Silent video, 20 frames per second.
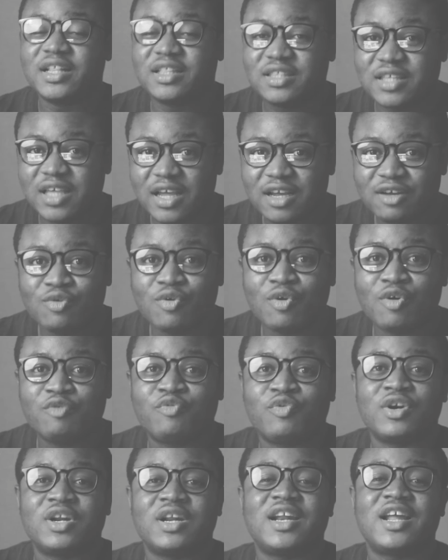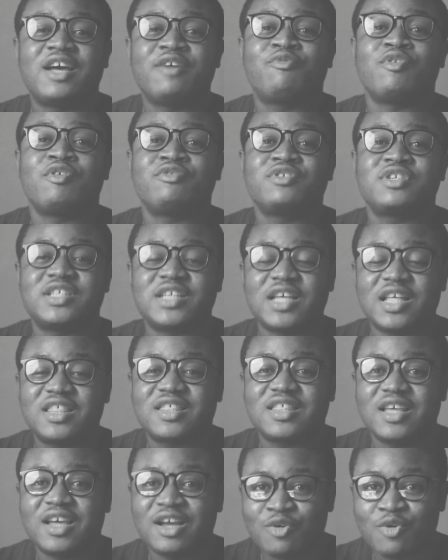I thank God for the life of
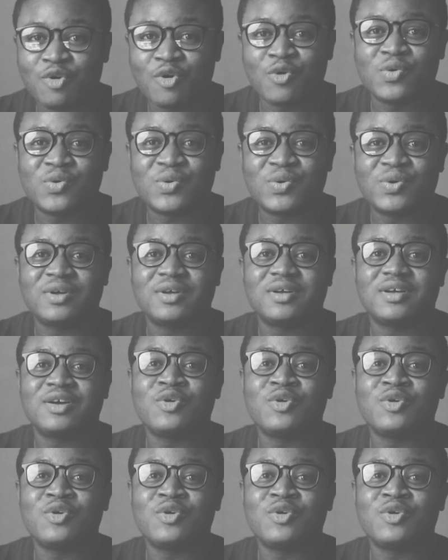Seth Echo,